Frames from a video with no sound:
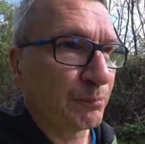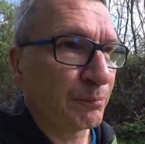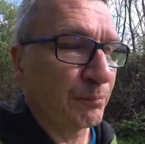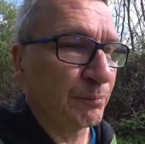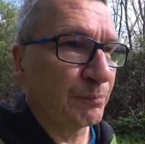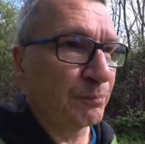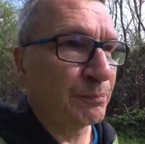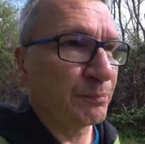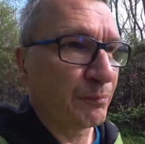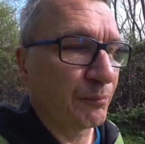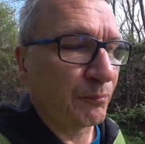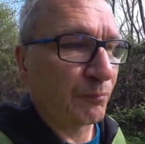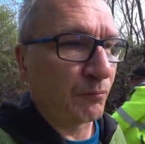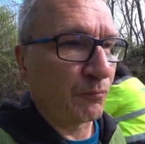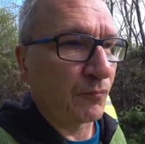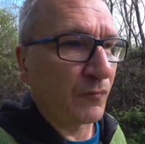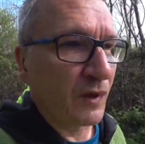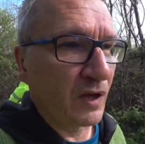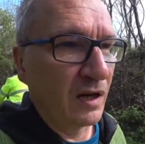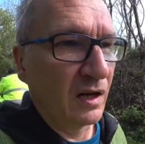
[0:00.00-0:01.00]
Mm.
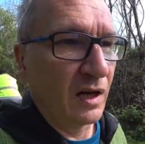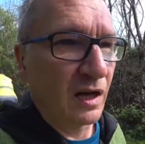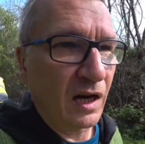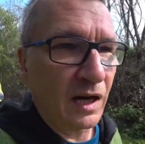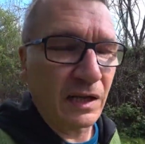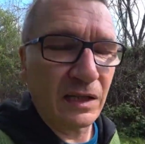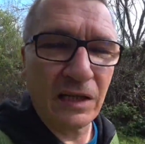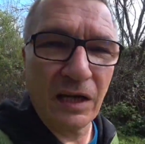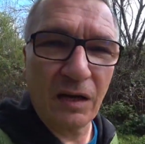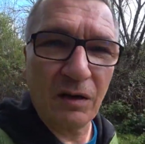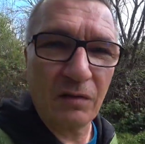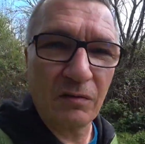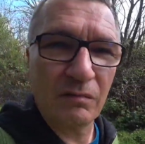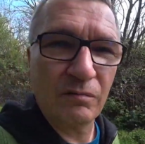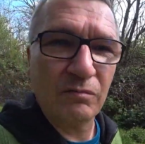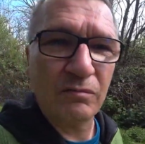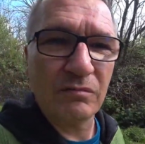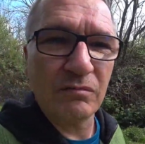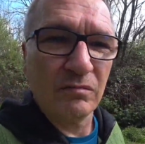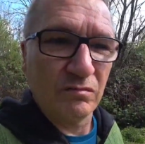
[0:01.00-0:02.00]
I
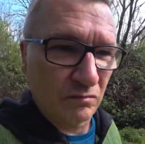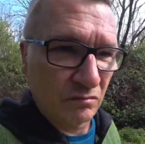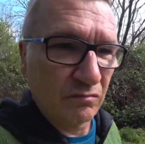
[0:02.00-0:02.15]
can